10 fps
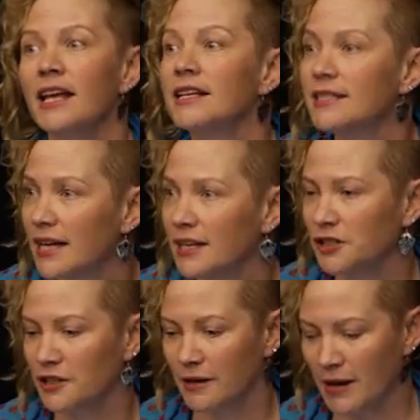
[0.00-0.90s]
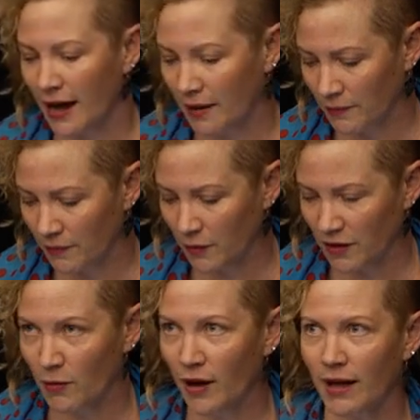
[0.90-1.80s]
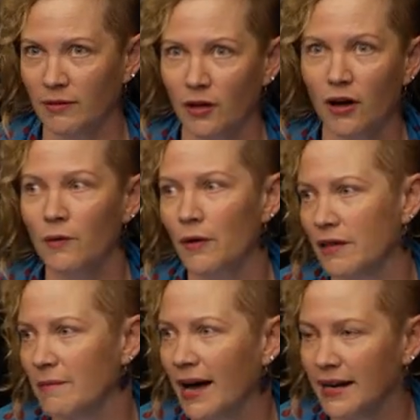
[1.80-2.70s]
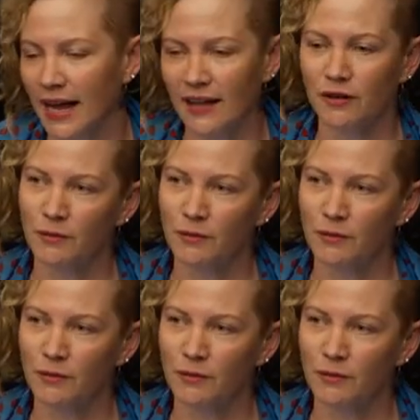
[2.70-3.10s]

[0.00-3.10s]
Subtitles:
such that with my co-author Mark Navin,